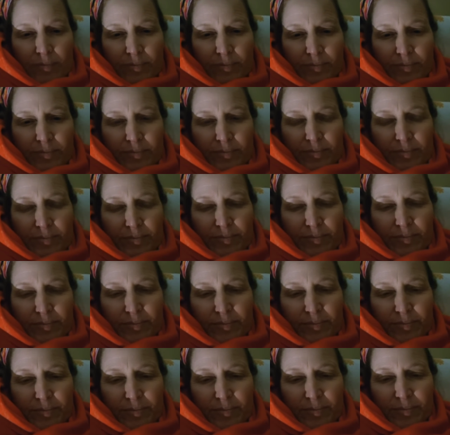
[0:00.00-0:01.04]

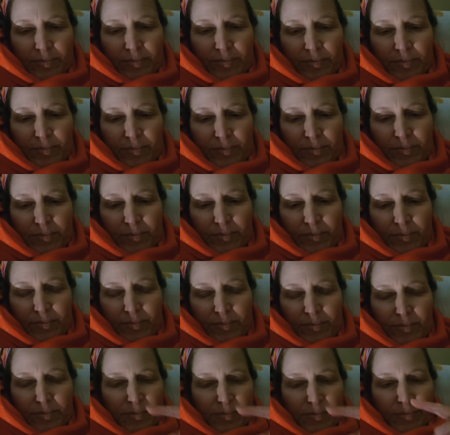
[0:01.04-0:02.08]

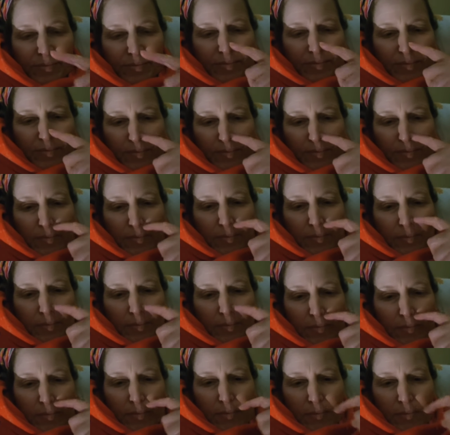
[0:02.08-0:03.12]
[no speech]